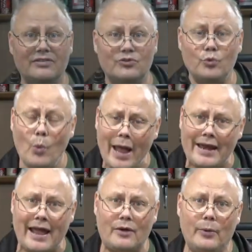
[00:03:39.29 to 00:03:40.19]
of
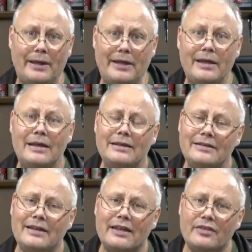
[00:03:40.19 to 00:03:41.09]
sweat equity
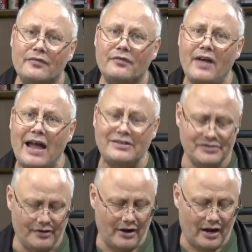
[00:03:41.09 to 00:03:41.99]
to get the
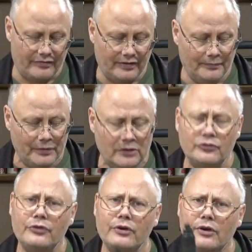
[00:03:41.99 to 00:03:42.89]
fastener off.
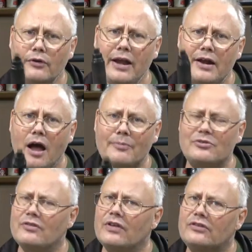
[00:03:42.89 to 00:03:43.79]
So they're a great
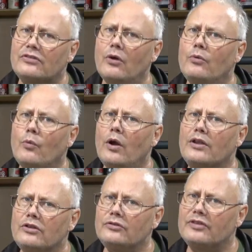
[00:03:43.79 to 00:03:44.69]
option if you don't
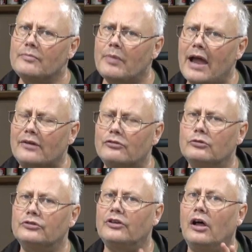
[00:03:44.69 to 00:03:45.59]
want to use impact
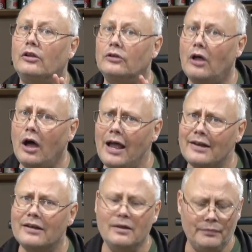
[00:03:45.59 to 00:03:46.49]
tools a
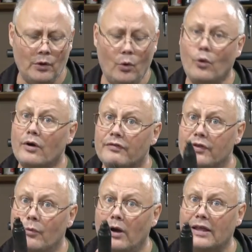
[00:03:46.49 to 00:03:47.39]
lot, or
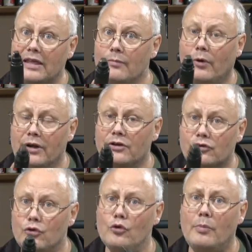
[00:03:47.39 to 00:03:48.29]
if you want to keep one in
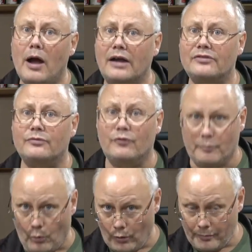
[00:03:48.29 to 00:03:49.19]
your toolbox
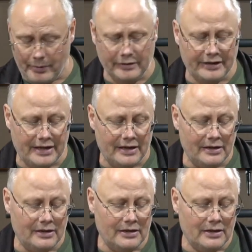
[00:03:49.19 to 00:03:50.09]
for portability.
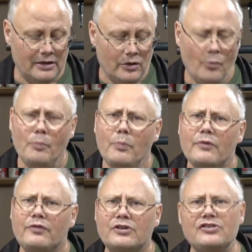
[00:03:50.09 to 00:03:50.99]

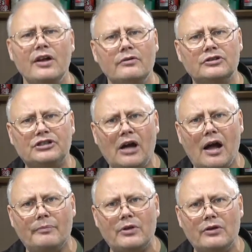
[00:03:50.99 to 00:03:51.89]
But for general
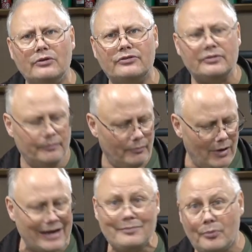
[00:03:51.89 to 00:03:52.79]
shop use,
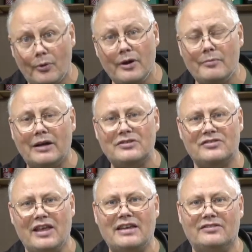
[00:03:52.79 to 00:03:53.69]
mine pretty much
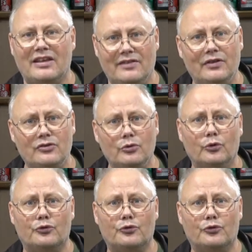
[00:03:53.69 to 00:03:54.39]
stays in the tool